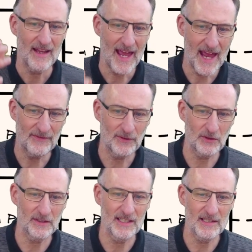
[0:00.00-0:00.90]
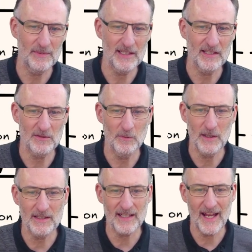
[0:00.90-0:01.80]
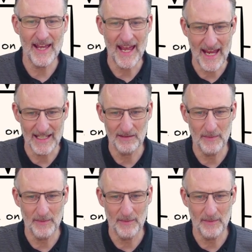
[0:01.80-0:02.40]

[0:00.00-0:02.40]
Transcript: after this, because once I had